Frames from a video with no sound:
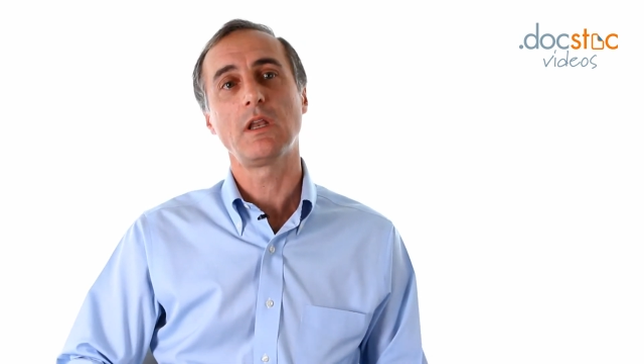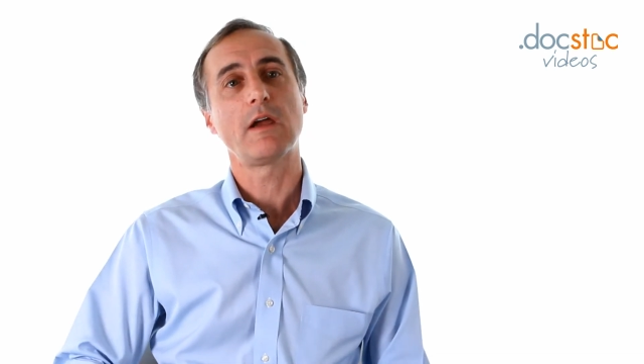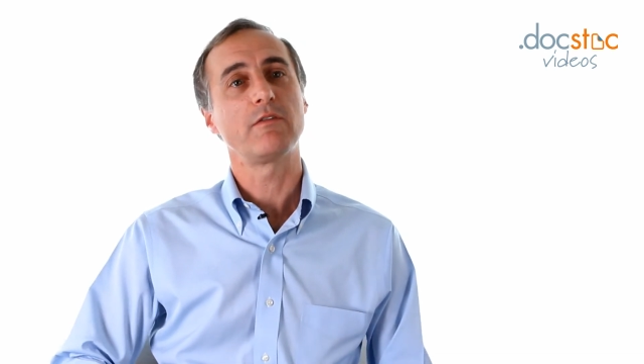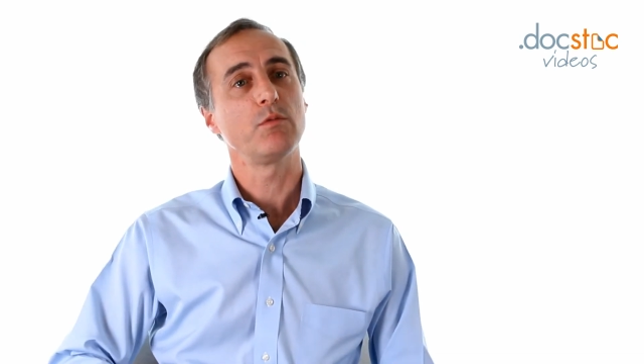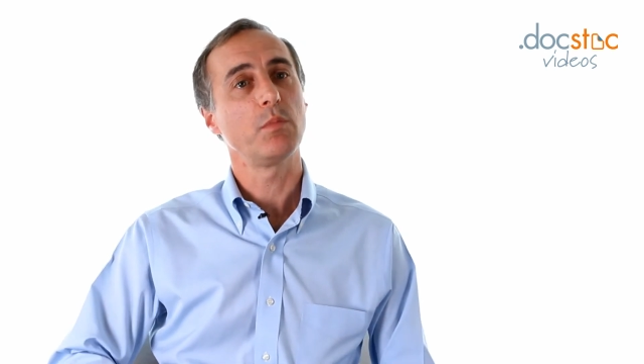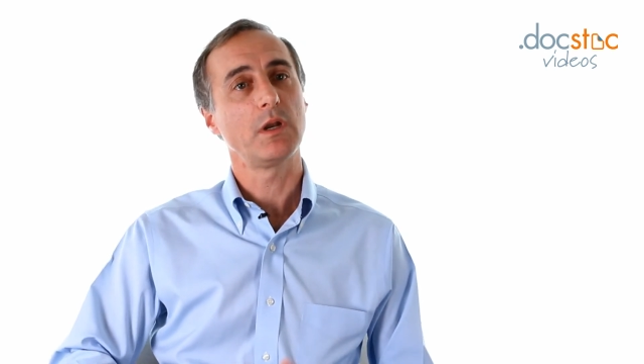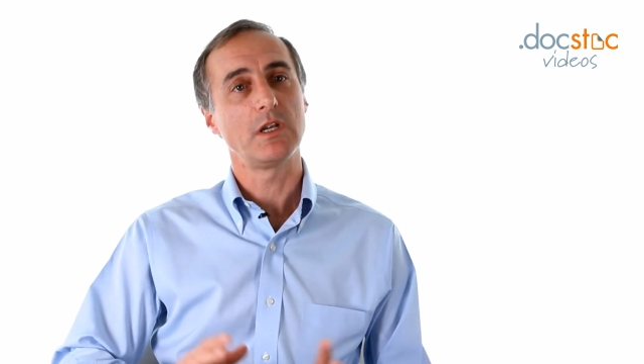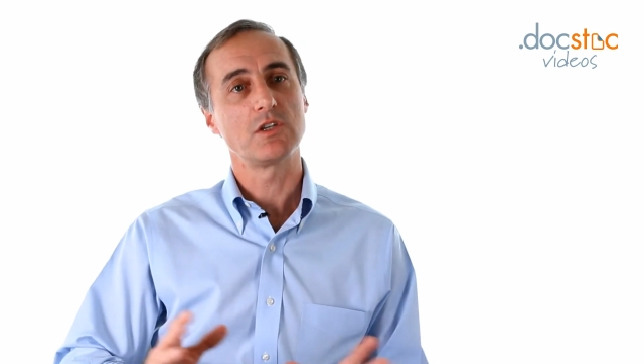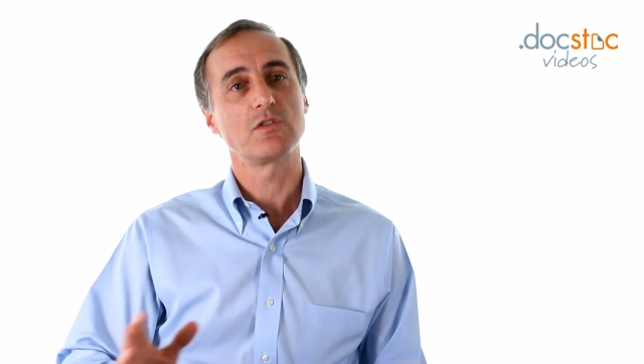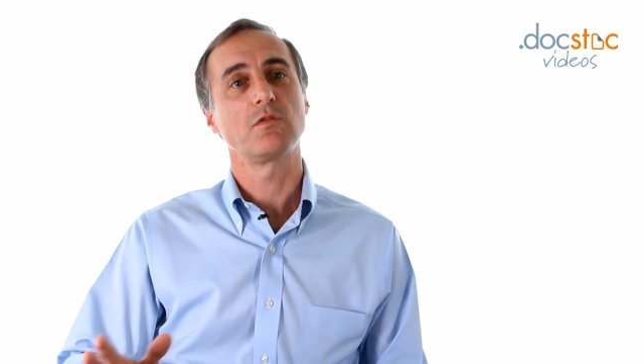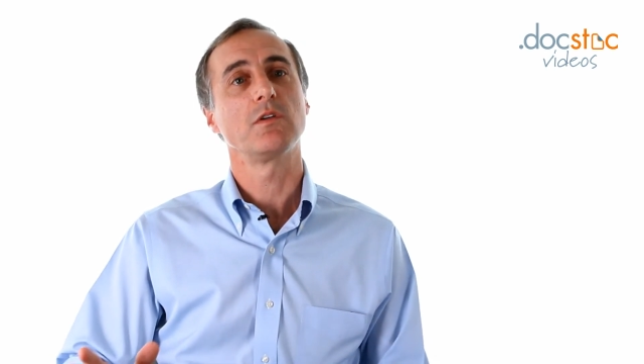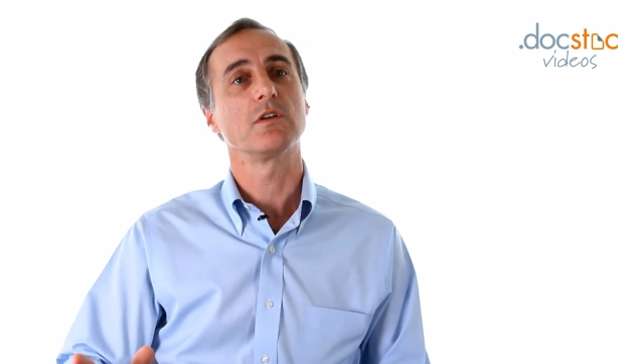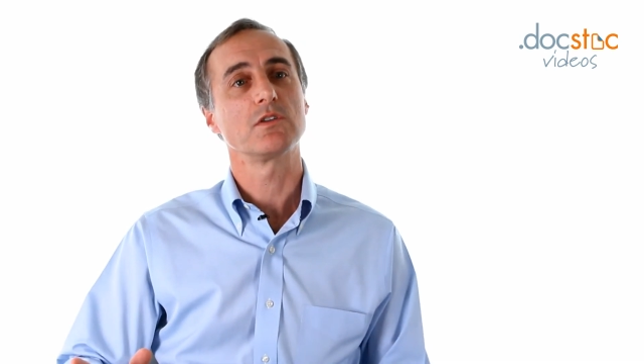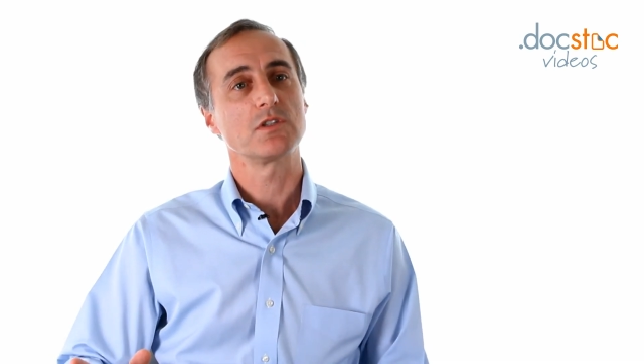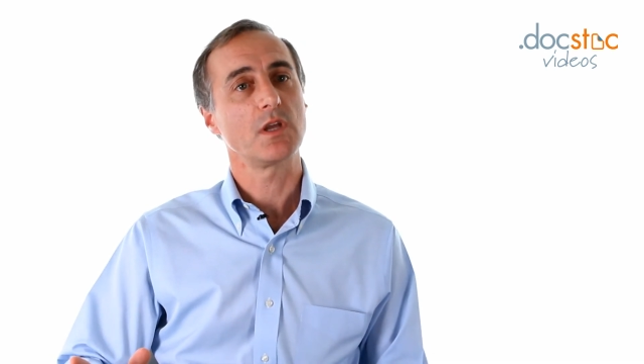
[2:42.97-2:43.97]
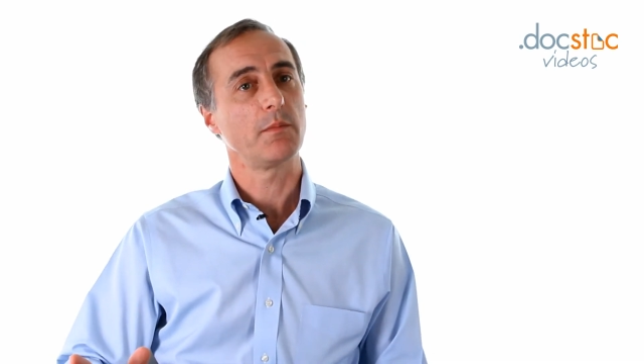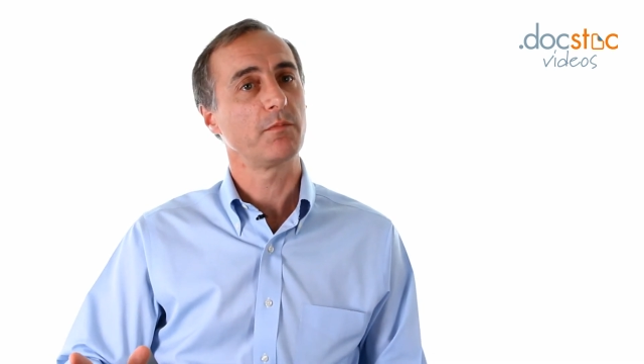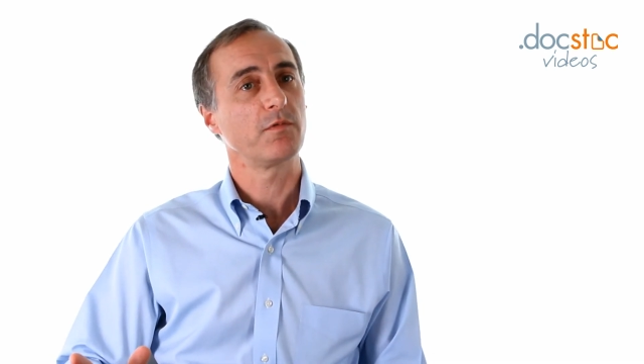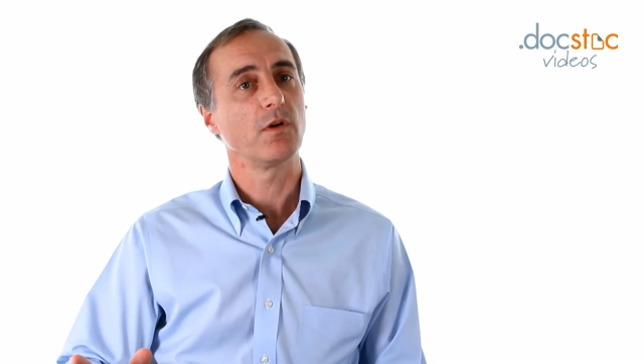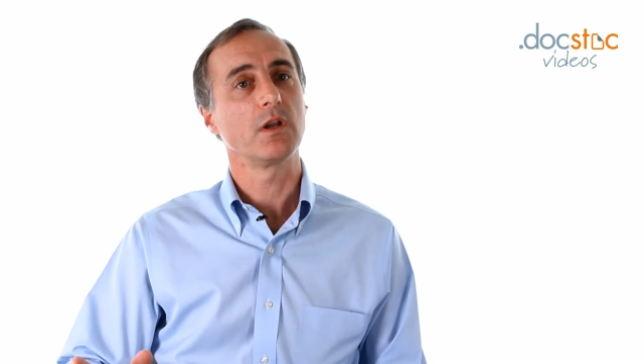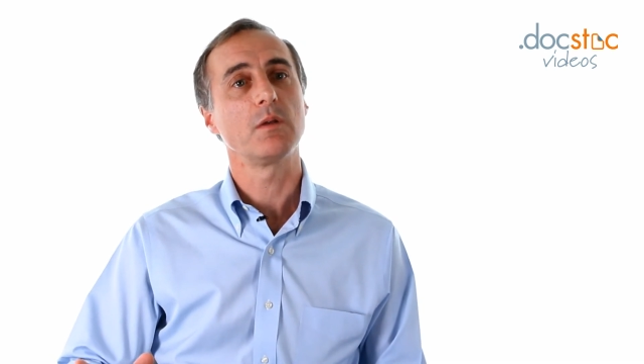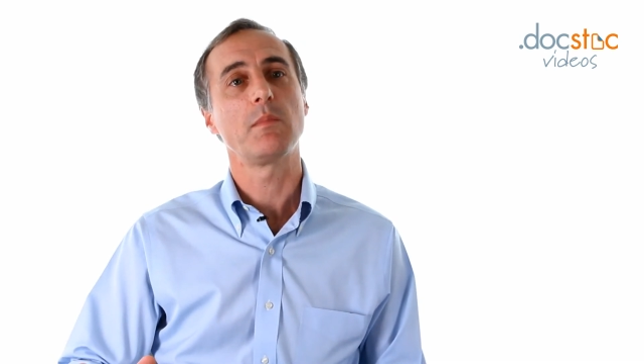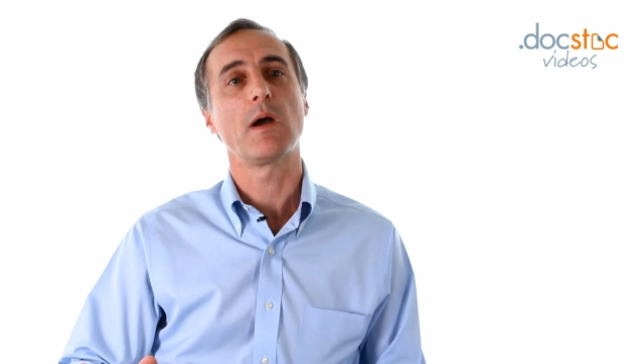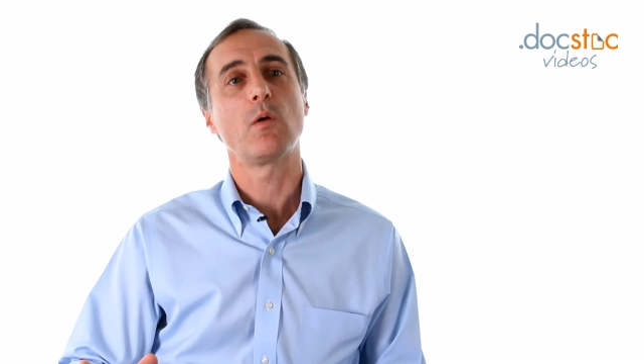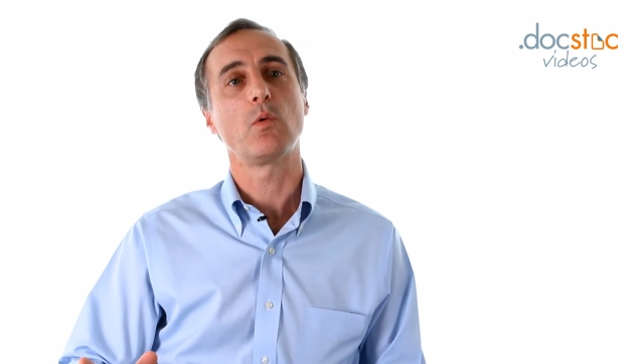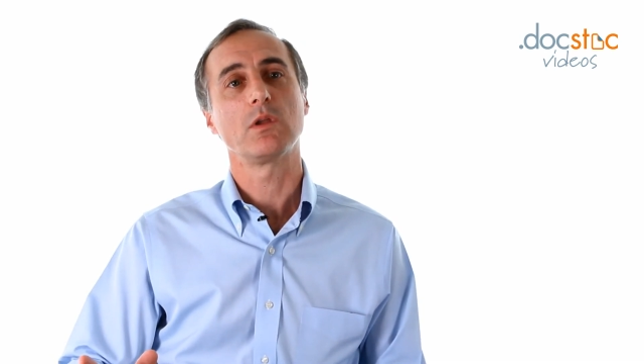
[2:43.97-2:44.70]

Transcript: Everybody feels upfront about